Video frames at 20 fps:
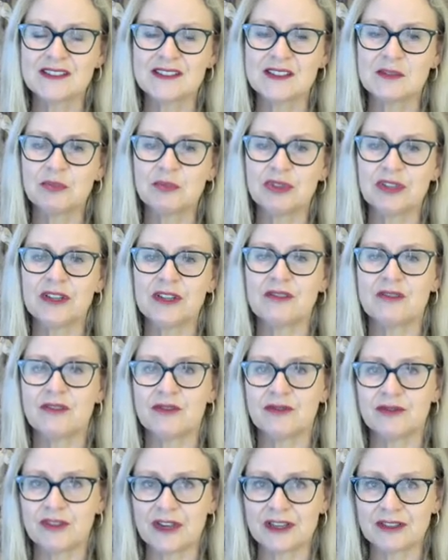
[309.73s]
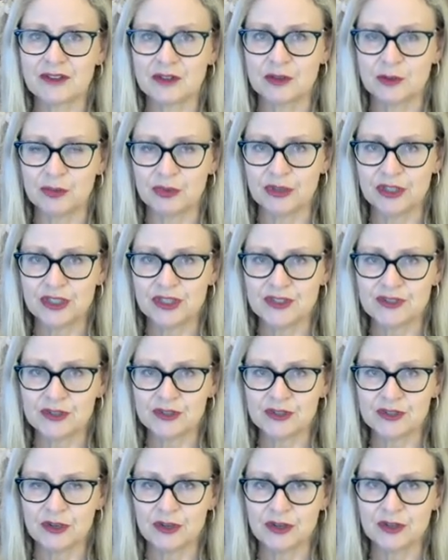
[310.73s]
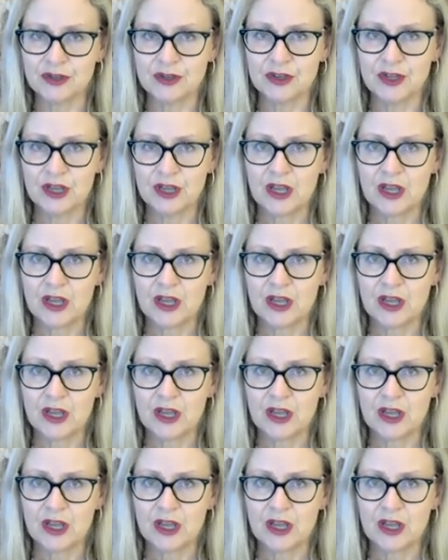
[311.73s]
simply the fact that a breach has occurred?